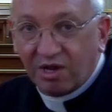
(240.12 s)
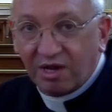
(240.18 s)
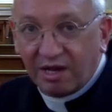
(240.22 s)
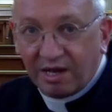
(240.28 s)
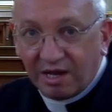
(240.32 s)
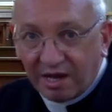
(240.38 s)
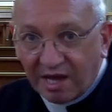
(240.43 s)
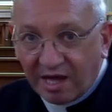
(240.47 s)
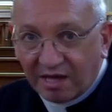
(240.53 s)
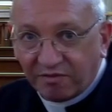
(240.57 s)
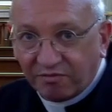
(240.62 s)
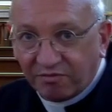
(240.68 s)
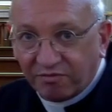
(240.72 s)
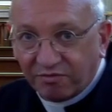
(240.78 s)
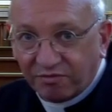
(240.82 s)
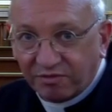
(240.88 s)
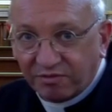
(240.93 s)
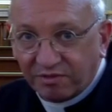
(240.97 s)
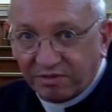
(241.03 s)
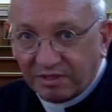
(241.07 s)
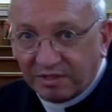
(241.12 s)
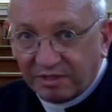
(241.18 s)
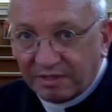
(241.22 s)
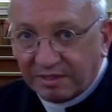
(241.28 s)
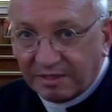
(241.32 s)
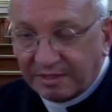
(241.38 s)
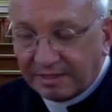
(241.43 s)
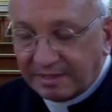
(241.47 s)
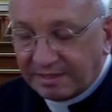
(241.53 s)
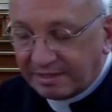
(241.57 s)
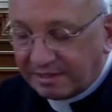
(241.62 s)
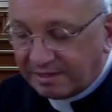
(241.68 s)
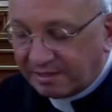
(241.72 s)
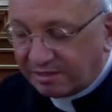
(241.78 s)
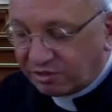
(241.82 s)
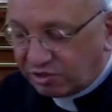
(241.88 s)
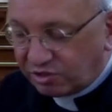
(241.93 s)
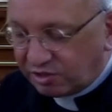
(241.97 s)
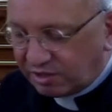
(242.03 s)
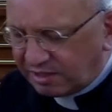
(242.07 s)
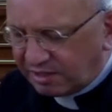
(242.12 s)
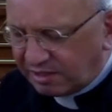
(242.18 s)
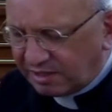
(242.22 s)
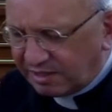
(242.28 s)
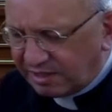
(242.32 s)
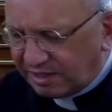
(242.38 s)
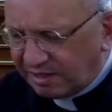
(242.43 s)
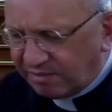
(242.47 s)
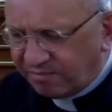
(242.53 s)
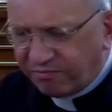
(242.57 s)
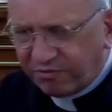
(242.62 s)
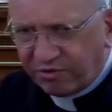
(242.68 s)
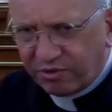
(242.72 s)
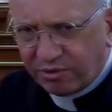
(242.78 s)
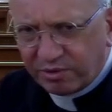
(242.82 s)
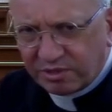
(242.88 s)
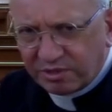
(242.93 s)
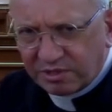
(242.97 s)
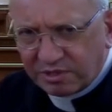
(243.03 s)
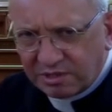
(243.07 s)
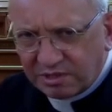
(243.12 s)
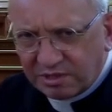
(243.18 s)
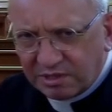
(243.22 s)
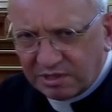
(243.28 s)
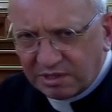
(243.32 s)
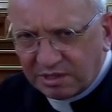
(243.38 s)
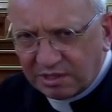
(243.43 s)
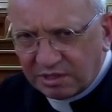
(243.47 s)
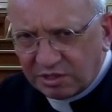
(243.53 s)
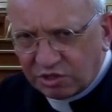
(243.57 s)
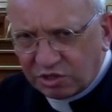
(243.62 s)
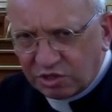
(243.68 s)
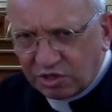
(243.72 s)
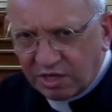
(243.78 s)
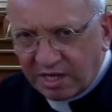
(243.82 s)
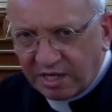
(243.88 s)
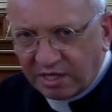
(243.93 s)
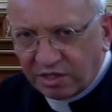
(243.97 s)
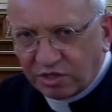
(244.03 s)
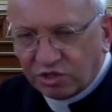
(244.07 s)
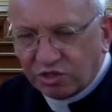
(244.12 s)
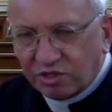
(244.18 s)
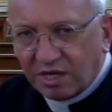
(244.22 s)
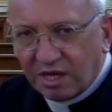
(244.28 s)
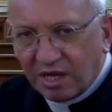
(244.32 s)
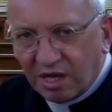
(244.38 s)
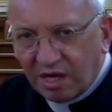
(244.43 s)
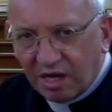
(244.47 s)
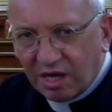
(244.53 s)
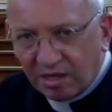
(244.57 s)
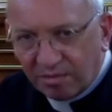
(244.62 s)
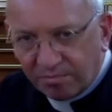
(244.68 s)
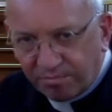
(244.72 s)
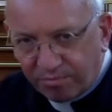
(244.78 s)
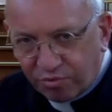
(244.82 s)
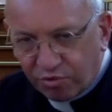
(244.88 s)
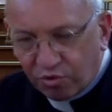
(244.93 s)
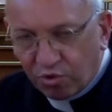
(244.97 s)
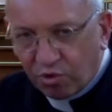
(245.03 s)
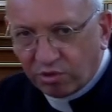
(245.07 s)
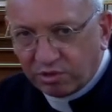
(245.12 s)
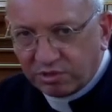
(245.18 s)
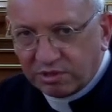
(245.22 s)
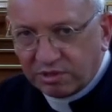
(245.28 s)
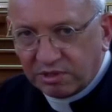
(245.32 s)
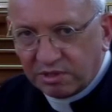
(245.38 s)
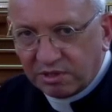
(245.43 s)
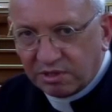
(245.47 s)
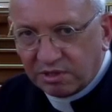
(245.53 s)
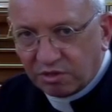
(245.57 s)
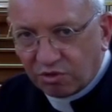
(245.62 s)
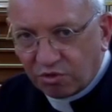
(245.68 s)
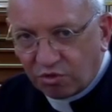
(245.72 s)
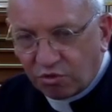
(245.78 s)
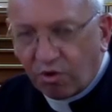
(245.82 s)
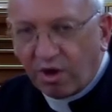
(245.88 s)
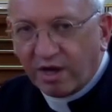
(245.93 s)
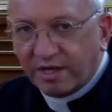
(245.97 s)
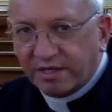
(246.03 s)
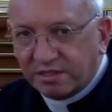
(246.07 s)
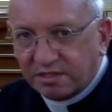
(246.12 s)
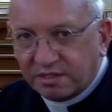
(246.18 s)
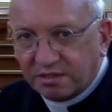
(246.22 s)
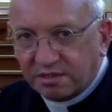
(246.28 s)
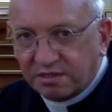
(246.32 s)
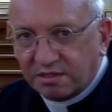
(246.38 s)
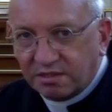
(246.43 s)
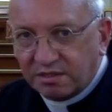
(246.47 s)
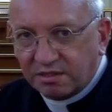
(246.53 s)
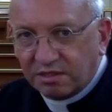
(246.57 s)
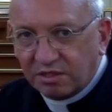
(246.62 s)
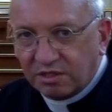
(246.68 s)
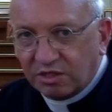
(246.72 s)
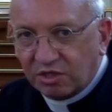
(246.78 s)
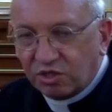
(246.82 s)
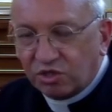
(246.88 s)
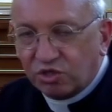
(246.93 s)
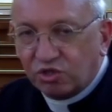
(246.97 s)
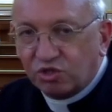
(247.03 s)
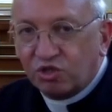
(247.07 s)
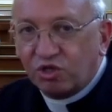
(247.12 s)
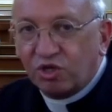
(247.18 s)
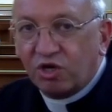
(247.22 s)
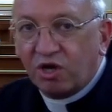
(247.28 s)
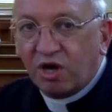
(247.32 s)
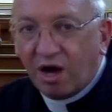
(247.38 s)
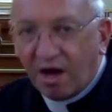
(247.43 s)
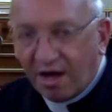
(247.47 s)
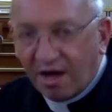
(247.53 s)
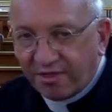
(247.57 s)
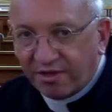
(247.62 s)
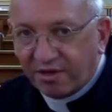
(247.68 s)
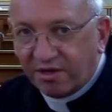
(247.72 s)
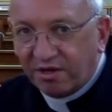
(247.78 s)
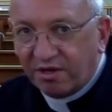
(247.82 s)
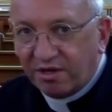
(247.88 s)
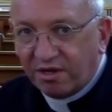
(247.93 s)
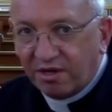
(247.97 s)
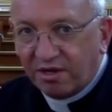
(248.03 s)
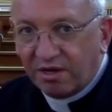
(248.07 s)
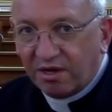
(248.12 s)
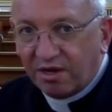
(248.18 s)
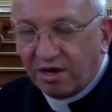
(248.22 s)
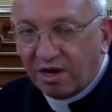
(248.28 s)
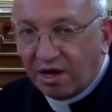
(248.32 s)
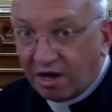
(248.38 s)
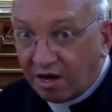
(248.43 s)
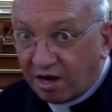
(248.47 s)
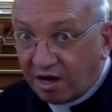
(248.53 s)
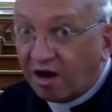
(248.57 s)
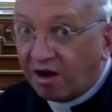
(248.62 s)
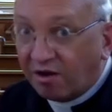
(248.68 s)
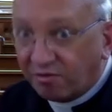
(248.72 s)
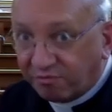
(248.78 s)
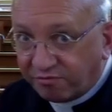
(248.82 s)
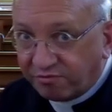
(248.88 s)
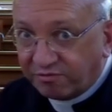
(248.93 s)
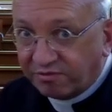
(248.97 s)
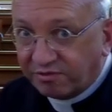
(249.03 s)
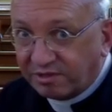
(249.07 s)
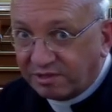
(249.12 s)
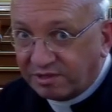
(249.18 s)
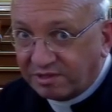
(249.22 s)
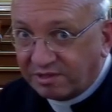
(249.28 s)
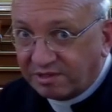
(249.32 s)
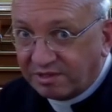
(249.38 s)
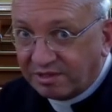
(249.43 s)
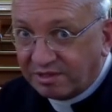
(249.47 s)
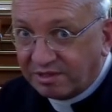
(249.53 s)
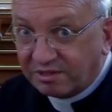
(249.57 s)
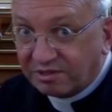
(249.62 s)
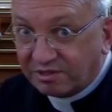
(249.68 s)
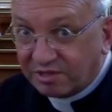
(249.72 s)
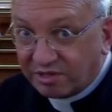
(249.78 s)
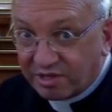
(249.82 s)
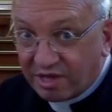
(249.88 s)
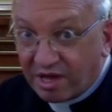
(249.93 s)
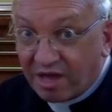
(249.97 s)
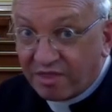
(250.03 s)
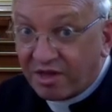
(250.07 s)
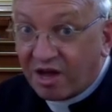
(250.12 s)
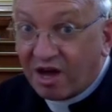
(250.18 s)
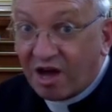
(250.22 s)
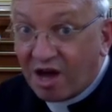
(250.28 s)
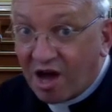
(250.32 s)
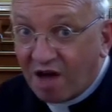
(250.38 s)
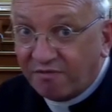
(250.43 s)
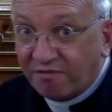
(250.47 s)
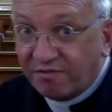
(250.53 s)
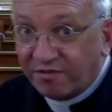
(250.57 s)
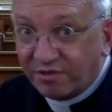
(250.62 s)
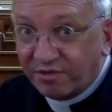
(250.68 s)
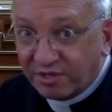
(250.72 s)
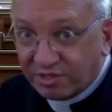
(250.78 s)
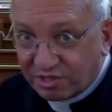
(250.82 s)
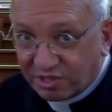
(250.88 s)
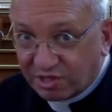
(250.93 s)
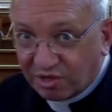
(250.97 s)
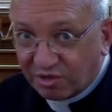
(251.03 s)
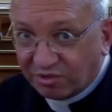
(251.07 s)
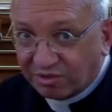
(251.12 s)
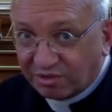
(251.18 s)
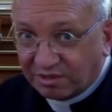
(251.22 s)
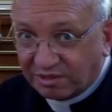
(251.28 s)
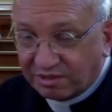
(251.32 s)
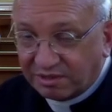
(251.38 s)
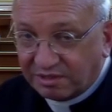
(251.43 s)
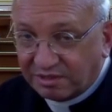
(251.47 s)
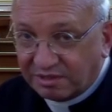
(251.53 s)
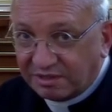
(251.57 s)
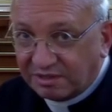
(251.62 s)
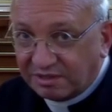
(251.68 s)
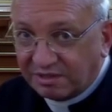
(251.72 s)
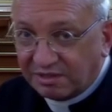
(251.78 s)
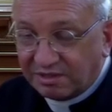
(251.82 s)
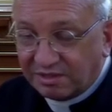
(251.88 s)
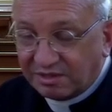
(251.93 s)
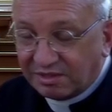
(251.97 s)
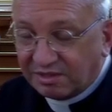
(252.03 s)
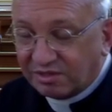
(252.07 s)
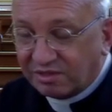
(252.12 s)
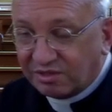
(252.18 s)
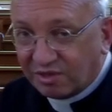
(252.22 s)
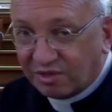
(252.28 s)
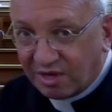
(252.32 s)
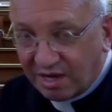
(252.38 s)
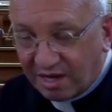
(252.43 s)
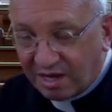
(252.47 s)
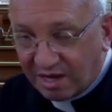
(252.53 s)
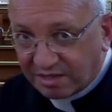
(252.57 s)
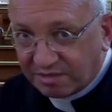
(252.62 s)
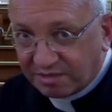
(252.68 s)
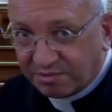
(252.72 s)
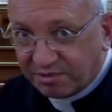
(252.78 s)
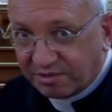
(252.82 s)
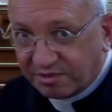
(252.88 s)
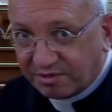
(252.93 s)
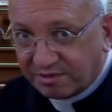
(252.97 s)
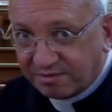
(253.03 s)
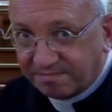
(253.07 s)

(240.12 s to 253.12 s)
life, she influenced, changed, and brought Christ to her other half, to the other half of her soul, to her husband.